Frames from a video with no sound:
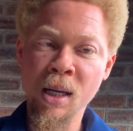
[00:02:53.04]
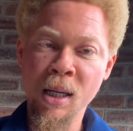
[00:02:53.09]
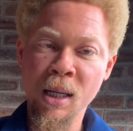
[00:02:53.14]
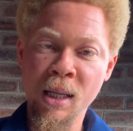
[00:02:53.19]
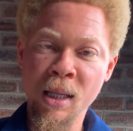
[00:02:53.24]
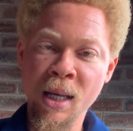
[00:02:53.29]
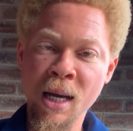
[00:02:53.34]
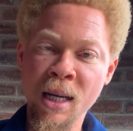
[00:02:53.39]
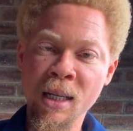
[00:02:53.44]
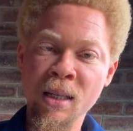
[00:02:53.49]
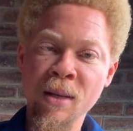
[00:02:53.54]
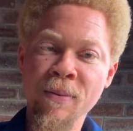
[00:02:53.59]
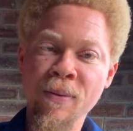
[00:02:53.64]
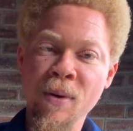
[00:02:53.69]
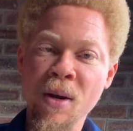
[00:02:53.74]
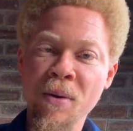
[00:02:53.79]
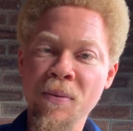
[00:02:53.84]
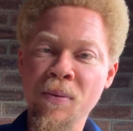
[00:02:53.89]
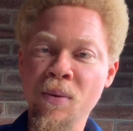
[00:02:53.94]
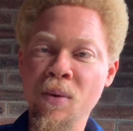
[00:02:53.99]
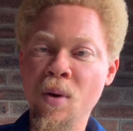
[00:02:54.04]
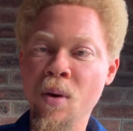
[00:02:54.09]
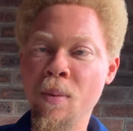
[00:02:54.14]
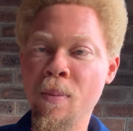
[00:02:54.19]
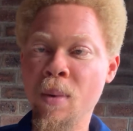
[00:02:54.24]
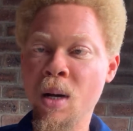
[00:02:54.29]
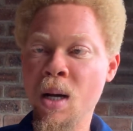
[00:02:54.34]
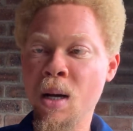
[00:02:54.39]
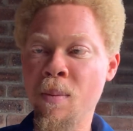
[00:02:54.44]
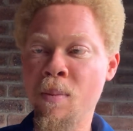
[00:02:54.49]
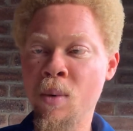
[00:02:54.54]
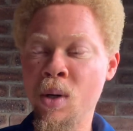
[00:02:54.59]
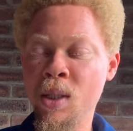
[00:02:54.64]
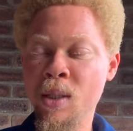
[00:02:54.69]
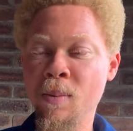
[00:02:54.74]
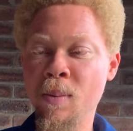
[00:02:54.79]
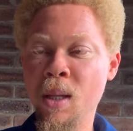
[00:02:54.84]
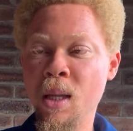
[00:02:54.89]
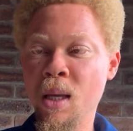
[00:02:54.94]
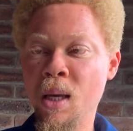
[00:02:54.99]
They are different from
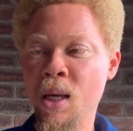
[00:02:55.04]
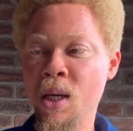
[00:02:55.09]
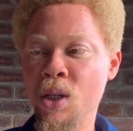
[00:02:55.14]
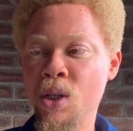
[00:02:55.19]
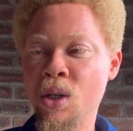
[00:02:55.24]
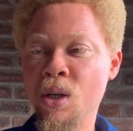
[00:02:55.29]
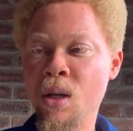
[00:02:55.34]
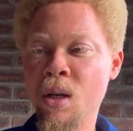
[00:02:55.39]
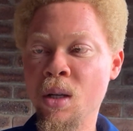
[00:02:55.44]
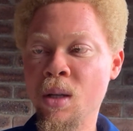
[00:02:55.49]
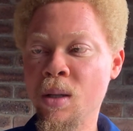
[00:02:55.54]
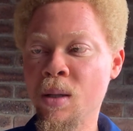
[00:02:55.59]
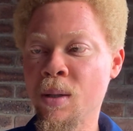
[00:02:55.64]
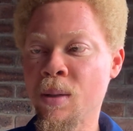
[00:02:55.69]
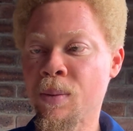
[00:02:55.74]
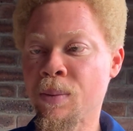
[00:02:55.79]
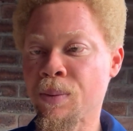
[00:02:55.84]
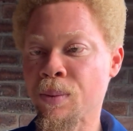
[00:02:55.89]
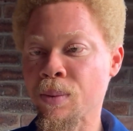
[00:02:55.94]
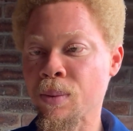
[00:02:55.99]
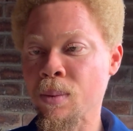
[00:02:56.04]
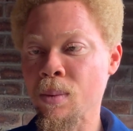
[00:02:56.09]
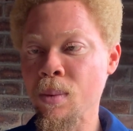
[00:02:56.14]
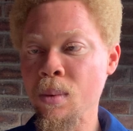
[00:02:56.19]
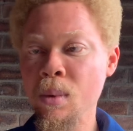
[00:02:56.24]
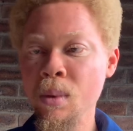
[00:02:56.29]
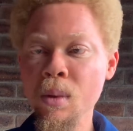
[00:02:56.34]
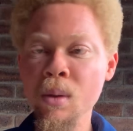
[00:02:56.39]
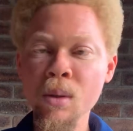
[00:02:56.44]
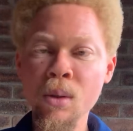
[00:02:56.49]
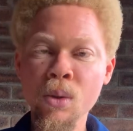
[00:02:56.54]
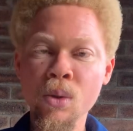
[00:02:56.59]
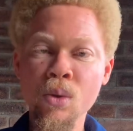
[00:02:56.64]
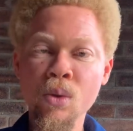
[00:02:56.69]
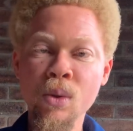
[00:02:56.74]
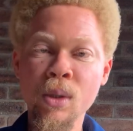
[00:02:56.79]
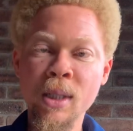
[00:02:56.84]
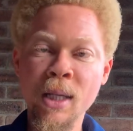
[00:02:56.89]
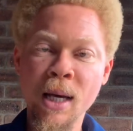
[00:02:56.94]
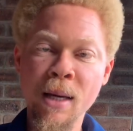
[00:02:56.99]
multiplication
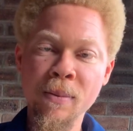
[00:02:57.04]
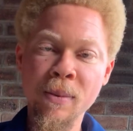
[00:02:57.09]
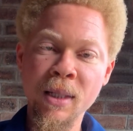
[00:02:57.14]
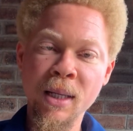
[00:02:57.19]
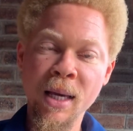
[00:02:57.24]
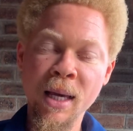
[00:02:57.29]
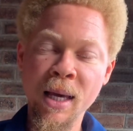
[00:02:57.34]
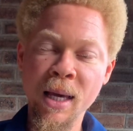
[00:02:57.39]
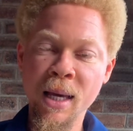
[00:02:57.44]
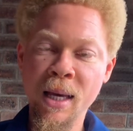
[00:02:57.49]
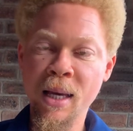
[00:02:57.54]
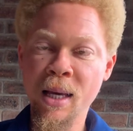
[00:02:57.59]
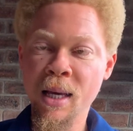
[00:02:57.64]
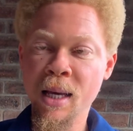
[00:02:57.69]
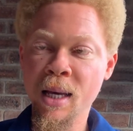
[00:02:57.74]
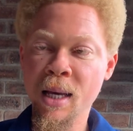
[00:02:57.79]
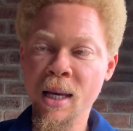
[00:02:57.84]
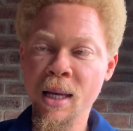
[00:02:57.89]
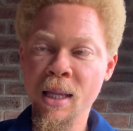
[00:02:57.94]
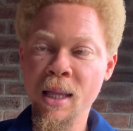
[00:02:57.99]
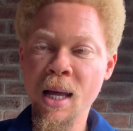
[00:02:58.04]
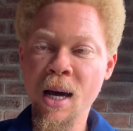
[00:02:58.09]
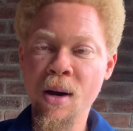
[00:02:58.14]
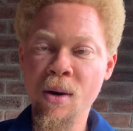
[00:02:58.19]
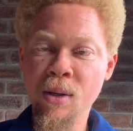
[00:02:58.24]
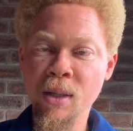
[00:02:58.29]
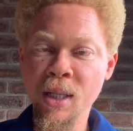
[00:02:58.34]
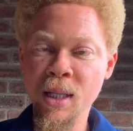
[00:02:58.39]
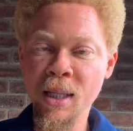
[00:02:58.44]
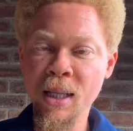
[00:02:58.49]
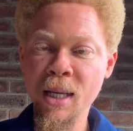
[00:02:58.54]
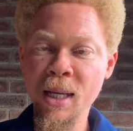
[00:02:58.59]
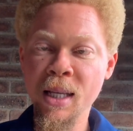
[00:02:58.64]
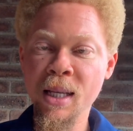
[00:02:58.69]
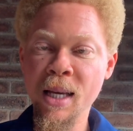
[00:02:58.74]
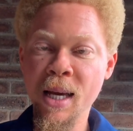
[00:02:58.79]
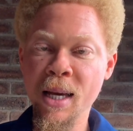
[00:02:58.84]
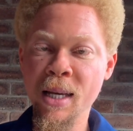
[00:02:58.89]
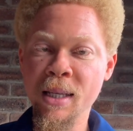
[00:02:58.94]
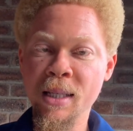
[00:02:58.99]
2 times a. Now the thing
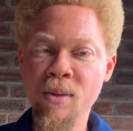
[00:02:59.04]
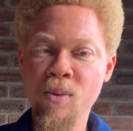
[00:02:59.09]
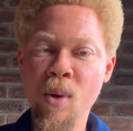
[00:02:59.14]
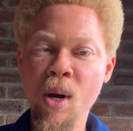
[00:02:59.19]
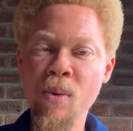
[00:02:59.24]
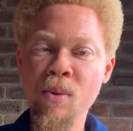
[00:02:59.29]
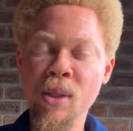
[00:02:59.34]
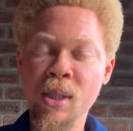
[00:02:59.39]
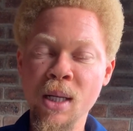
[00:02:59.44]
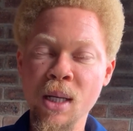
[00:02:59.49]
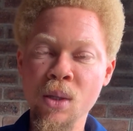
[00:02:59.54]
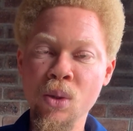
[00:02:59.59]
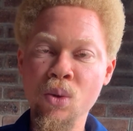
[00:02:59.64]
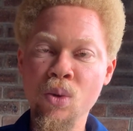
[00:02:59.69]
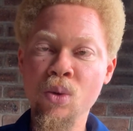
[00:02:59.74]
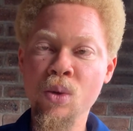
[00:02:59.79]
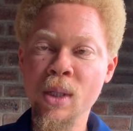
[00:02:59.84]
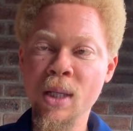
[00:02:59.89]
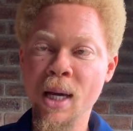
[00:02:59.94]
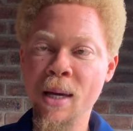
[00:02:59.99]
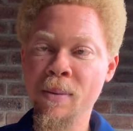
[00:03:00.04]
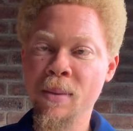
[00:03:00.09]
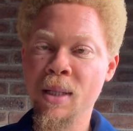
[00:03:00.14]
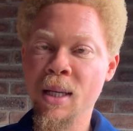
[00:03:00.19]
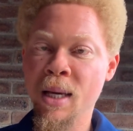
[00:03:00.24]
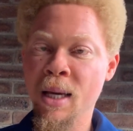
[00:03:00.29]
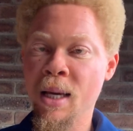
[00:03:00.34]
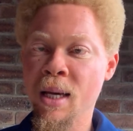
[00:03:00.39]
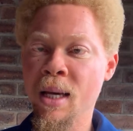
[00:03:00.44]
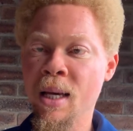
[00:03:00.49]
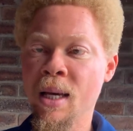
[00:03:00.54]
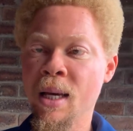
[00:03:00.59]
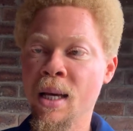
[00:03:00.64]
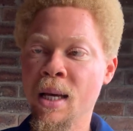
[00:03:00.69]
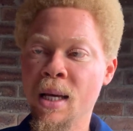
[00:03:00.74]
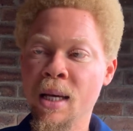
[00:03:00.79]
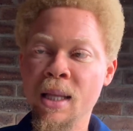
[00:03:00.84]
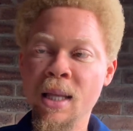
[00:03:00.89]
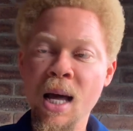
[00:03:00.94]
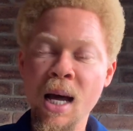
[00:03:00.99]
here is, when we say 2 times a,
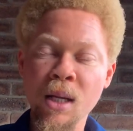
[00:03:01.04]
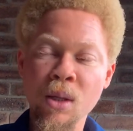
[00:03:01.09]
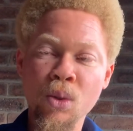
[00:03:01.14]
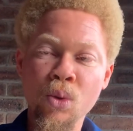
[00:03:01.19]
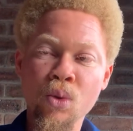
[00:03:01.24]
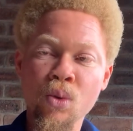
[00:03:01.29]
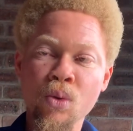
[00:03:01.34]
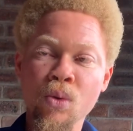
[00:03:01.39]
that 2